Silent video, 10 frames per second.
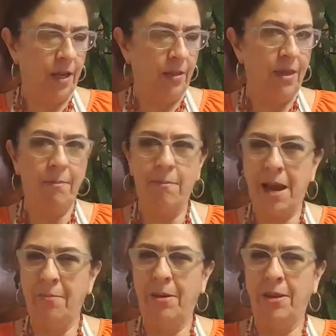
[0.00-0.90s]
that
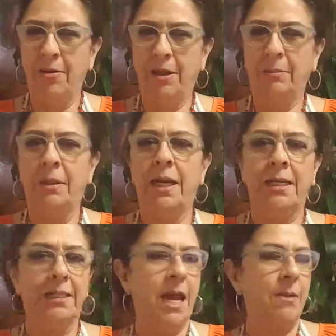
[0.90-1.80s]
might be the only
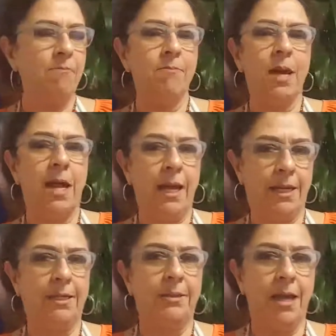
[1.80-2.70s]
place. I
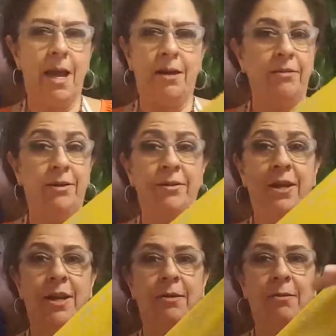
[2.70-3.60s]
might, I don't know
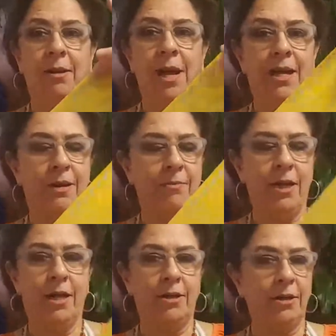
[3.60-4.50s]
yet, lighten up
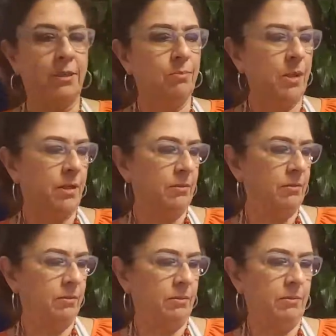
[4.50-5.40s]
the edges, but
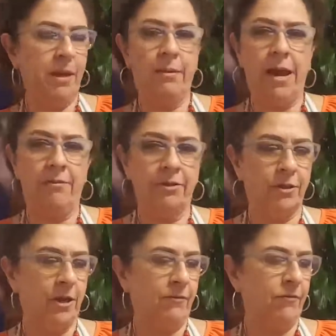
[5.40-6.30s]
maybe after
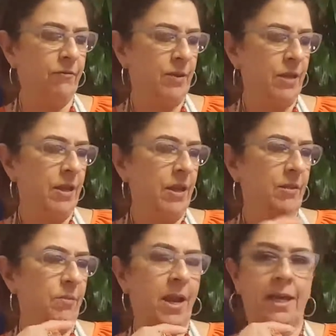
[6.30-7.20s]
I've
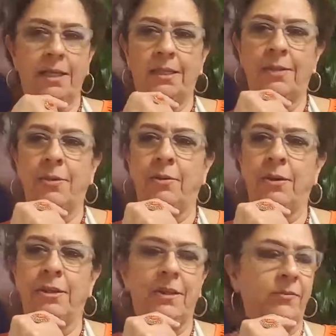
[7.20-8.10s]
painted some of the
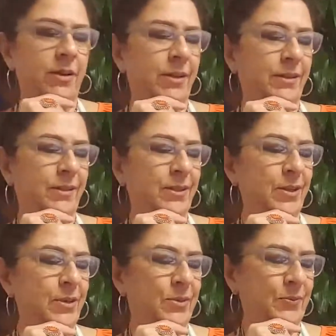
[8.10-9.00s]
rest of it.
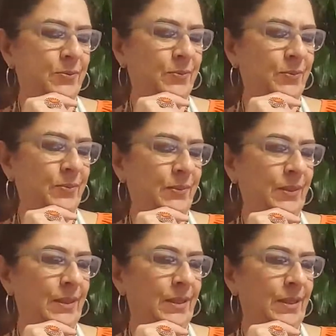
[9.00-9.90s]
So
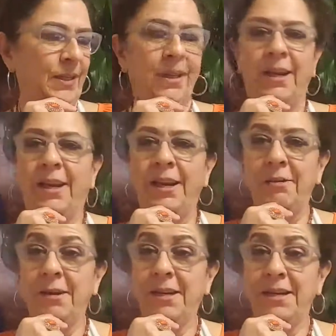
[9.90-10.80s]

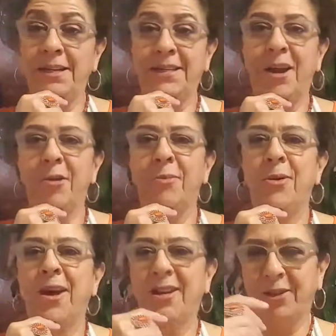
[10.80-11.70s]
anyways, I hope you
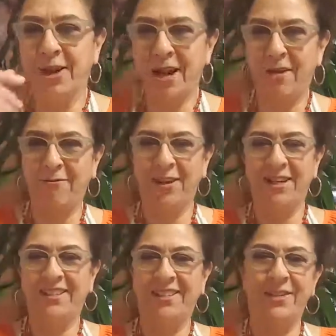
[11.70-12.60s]
guys are going to have
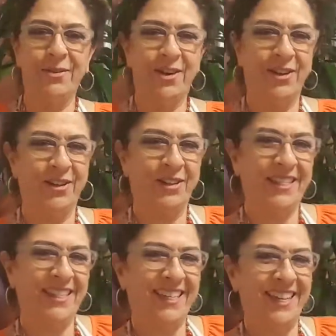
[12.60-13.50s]
fun doing yours.
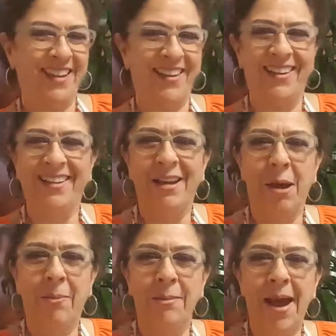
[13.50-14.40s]

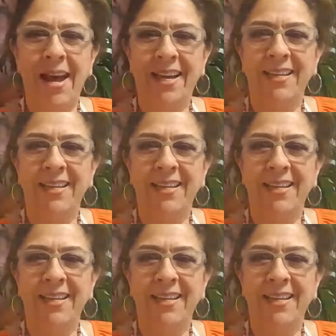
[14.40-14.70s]
I'll be back.